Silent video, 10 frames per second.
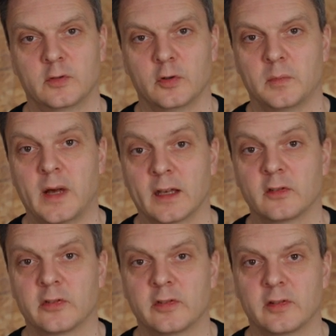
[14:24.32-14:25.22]

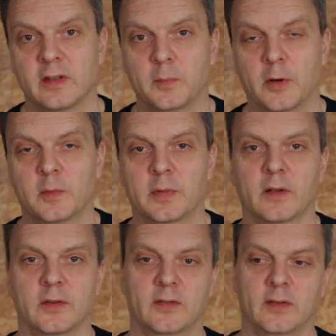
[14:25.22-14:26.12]
manage this part
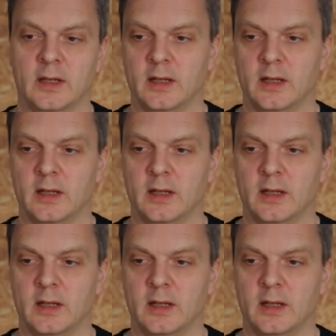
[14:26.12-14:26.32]
because